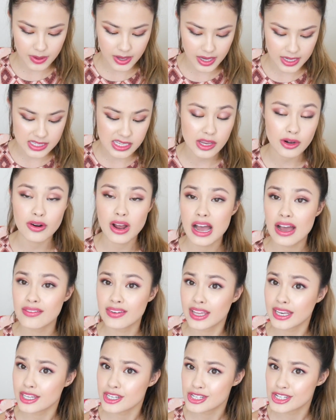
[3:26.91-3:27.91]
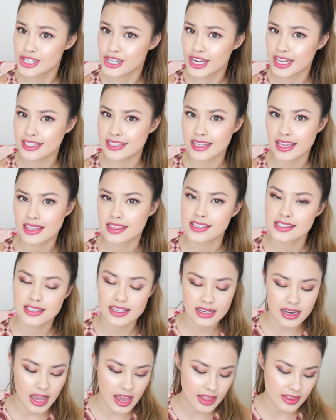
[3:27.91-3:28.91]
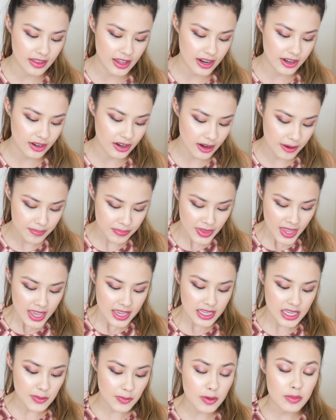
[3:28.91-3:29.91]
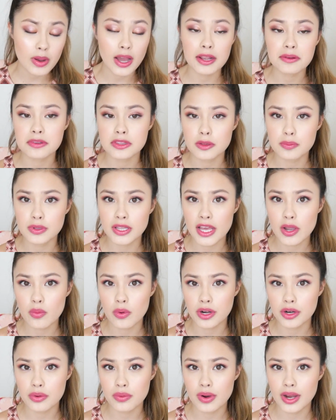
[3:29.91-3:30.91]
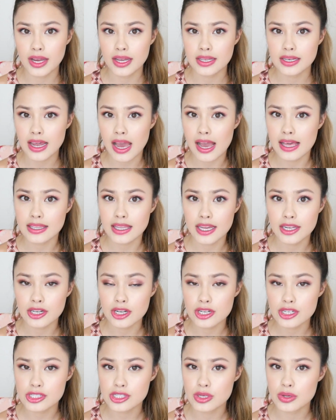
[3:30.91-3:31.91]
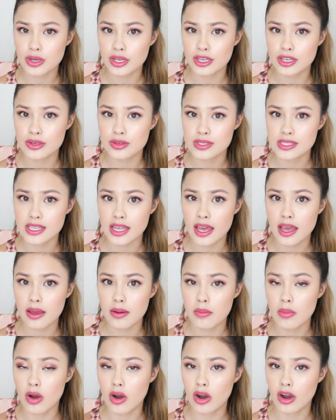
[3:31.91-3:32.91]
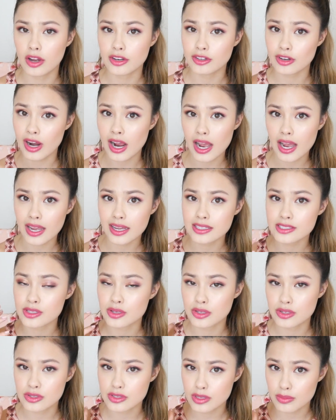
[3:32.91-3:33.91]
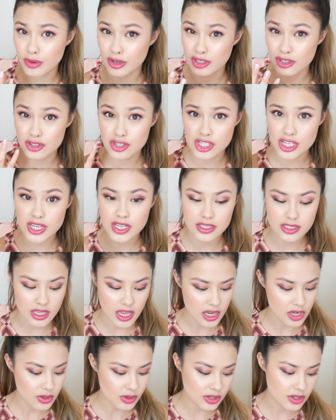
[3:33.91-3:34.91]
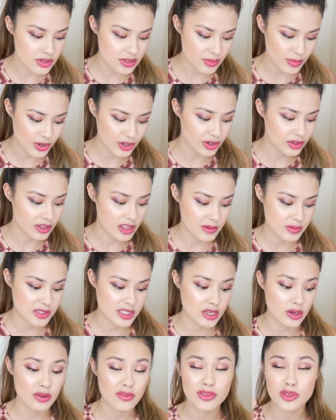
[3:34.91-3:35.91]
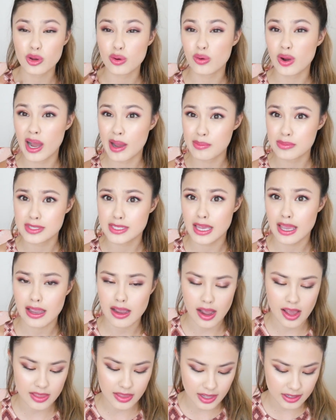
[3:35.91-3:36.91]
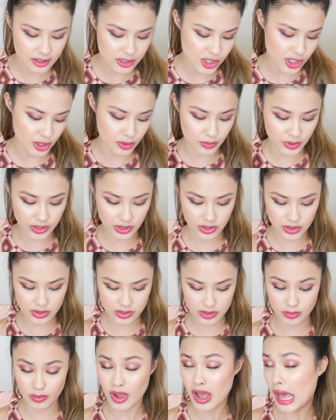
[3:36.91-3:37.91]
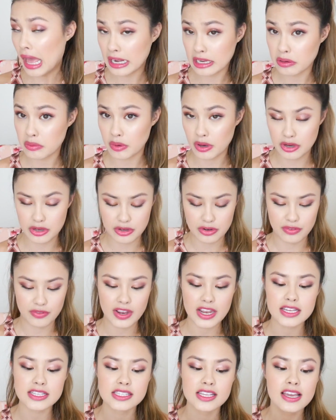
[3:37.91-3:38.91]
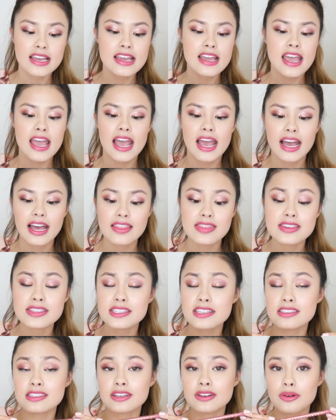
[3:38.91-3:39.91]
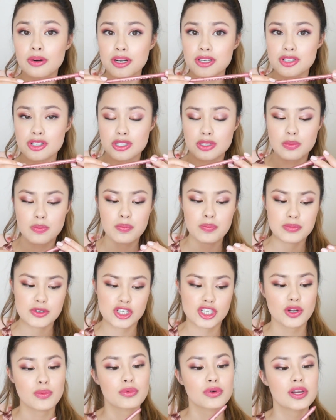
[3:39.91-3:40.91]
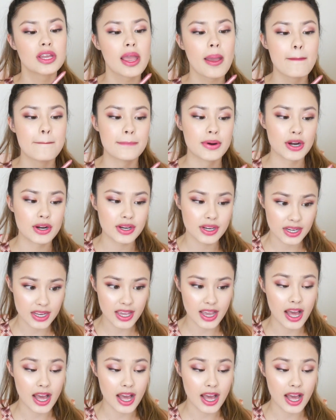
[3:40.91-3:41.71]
because I don't have any shades like this in eyeliner. Keep in mind with the Play 101 eyeliners, you can use them on your eyes, you can use them on your cheeks, and you can use them on your lips. So even though I'm saying eyeliners, you can really use them anywhere on your face. And this is a gorgeous shimmery burgundy